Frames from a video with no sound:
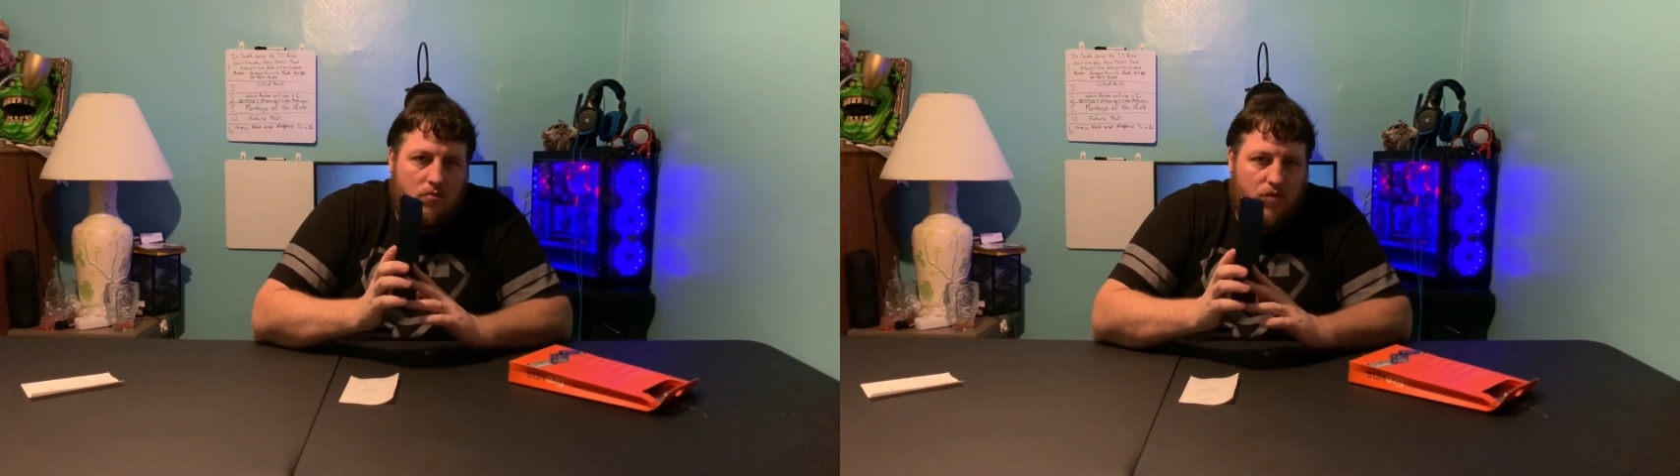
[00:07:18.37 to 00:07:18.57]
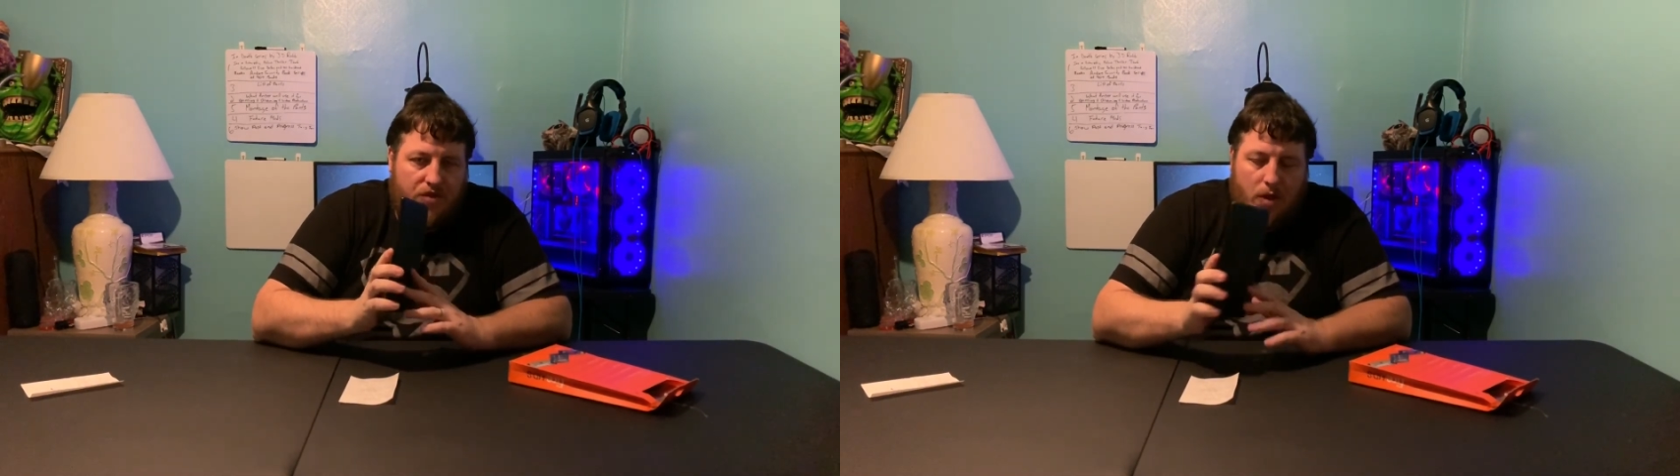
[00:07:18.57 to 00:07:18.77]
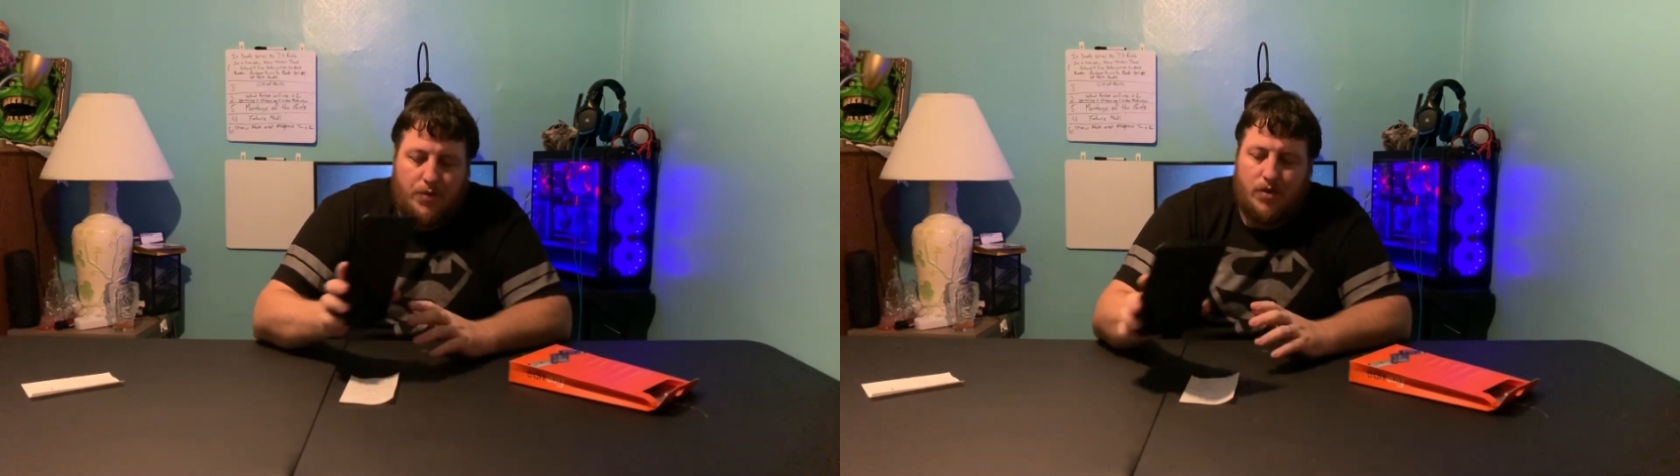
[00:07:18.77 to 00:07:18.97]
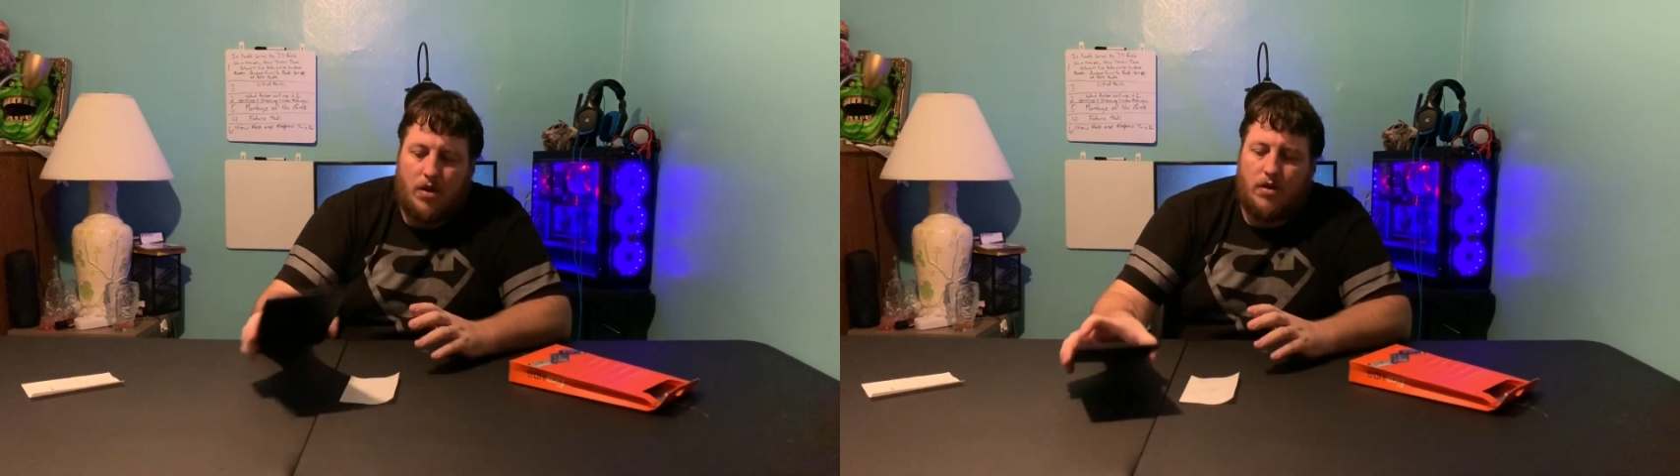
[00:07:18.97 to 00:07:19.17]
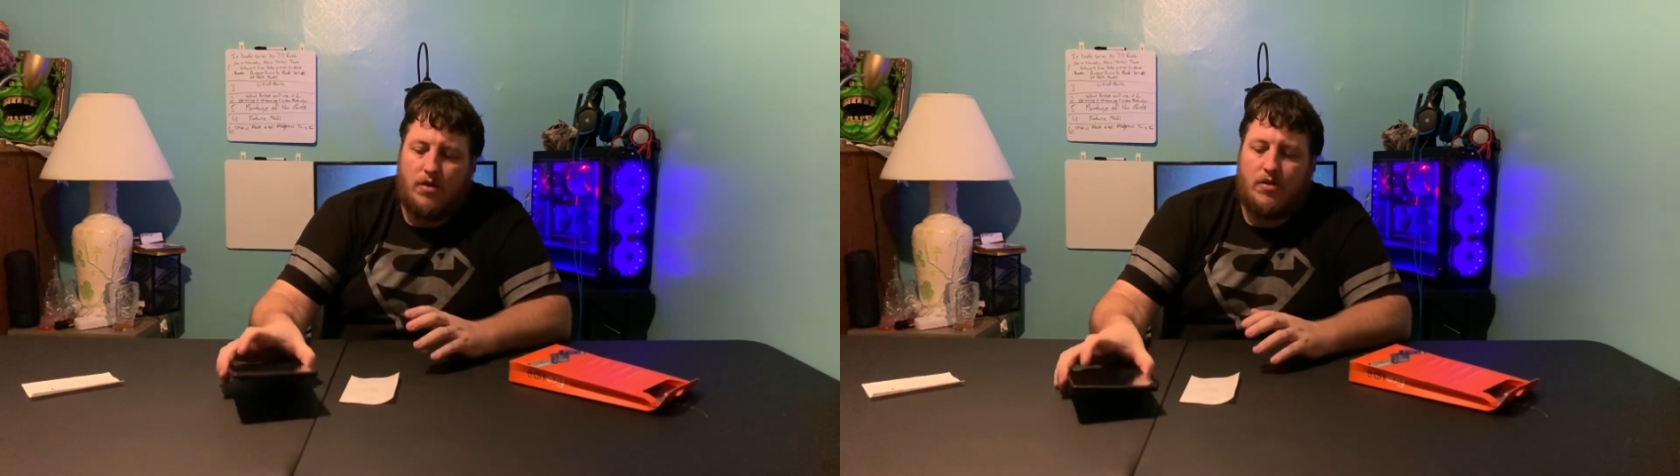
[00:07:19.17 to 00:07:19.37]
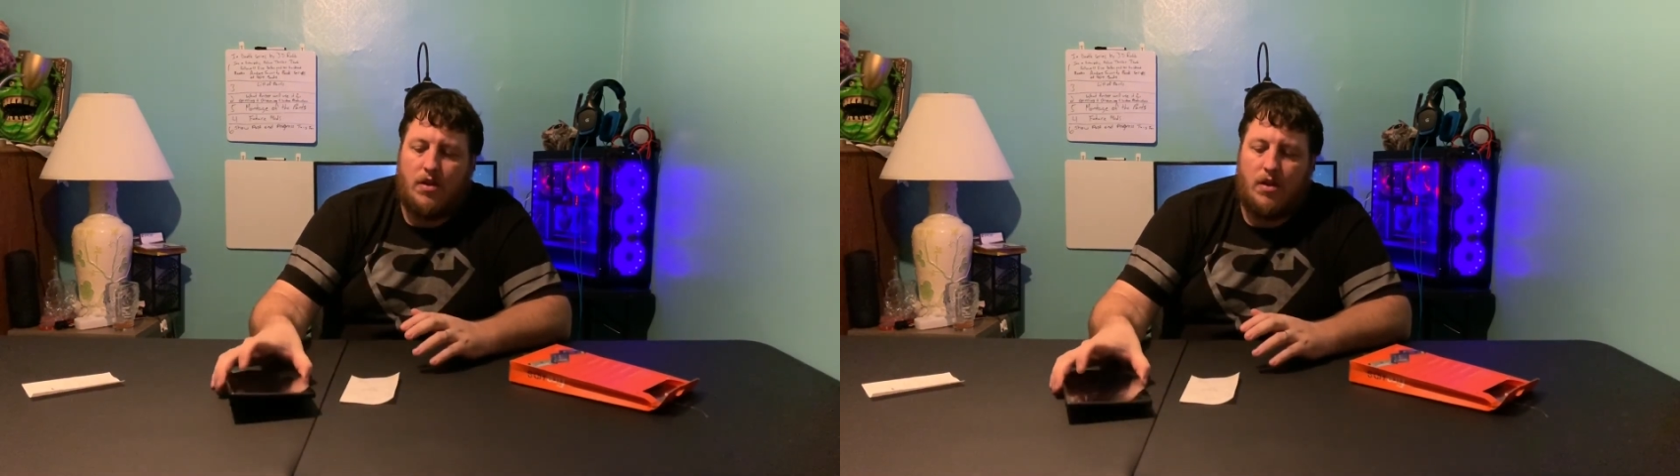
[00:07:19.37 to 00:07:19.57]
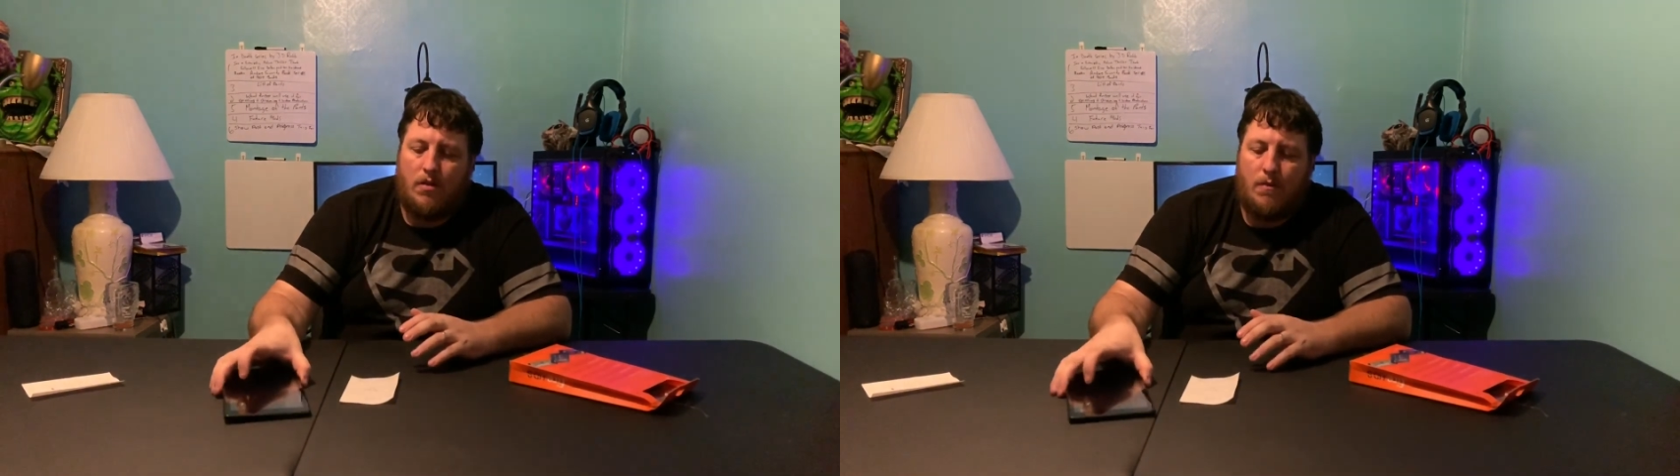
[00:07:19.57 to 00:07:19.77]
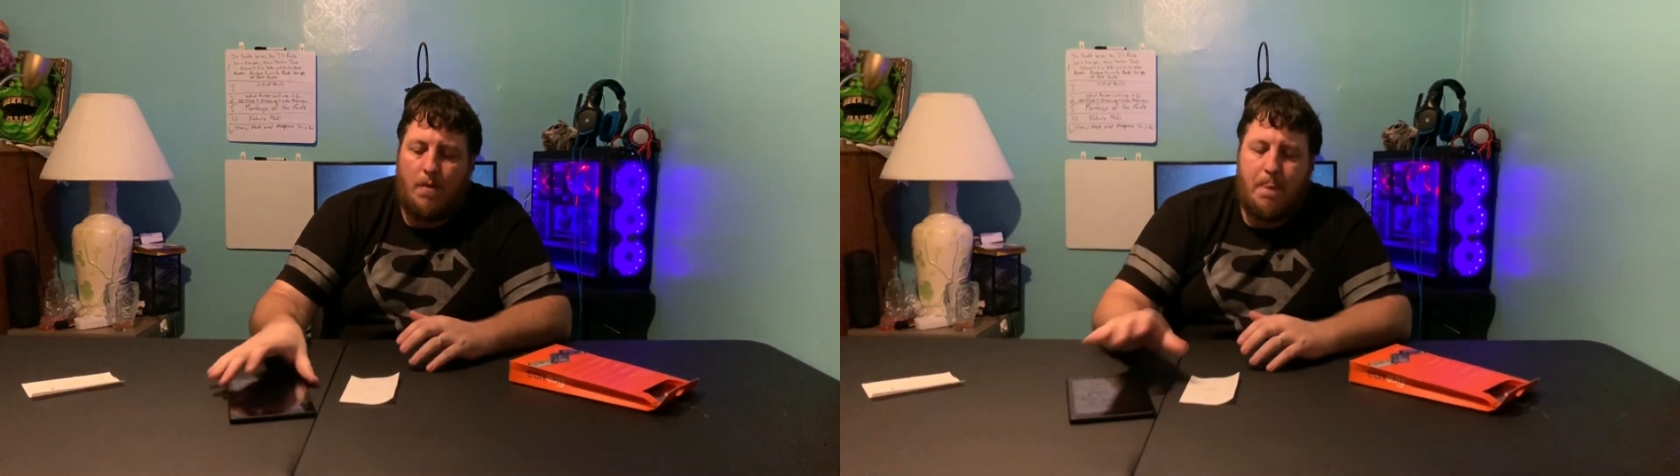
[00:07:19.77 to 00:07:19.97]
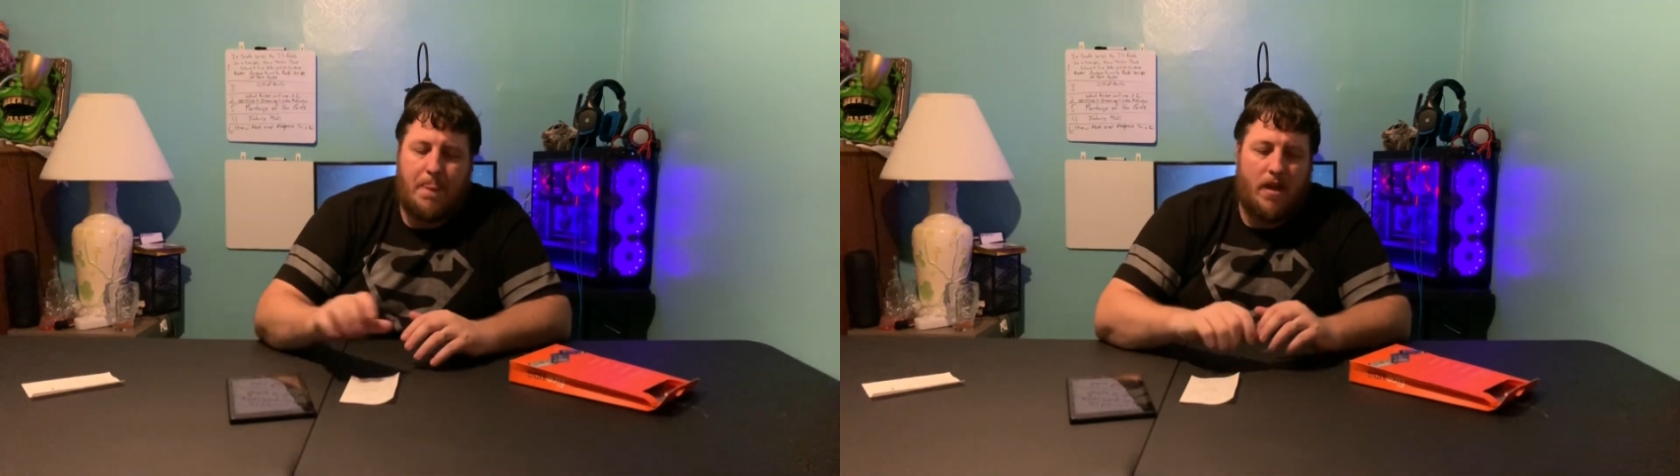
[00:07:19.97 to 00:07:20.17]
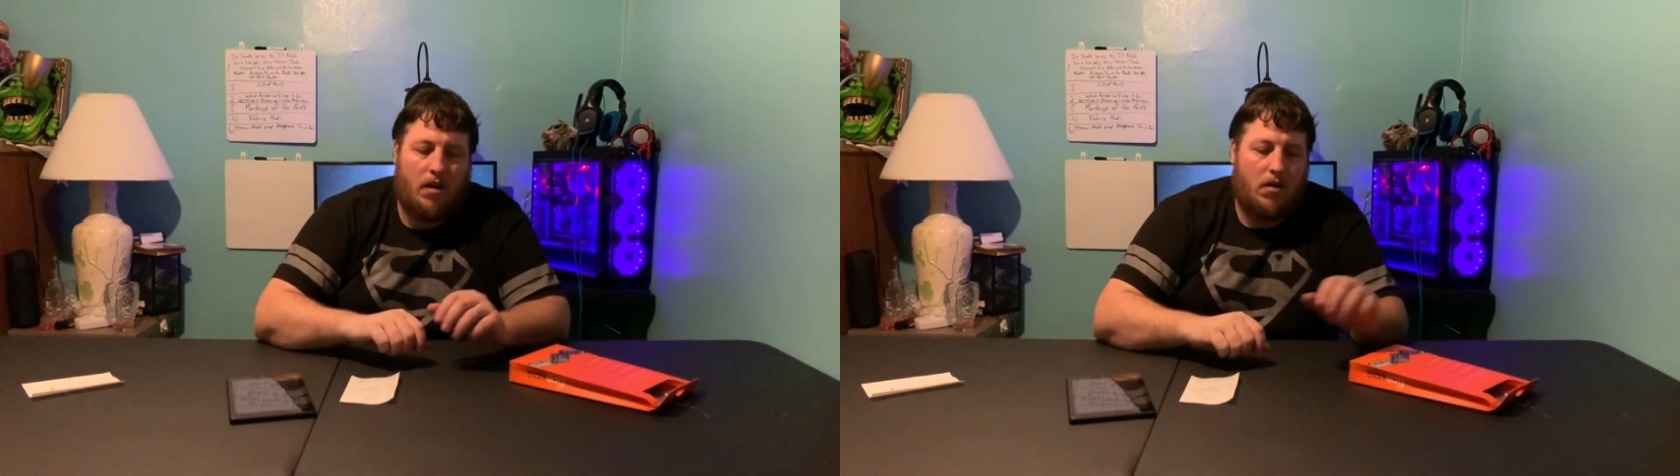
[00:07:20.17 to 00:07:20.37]
reception on this thing
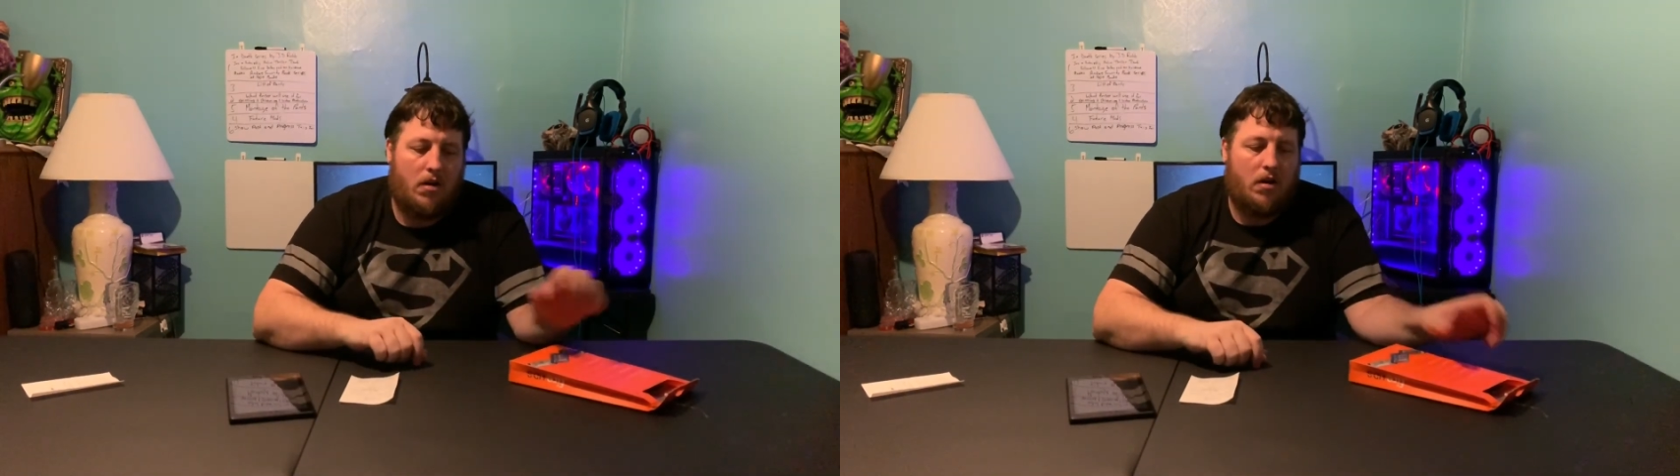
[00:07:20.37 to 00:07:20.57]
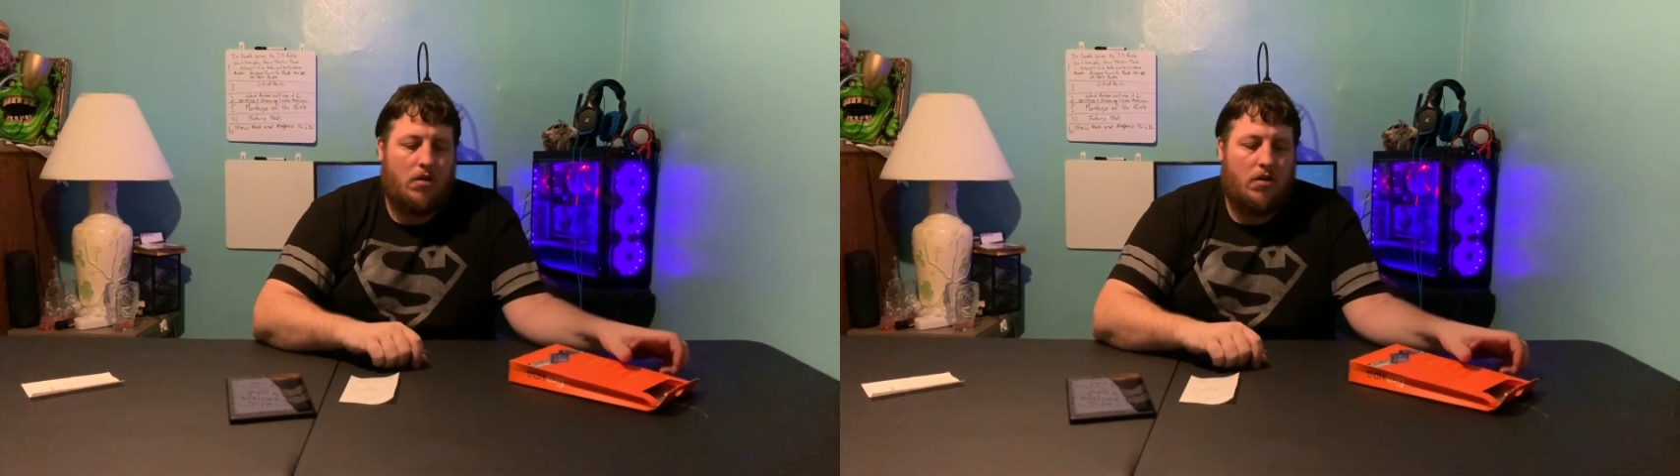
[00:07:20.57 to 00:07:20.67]
in our,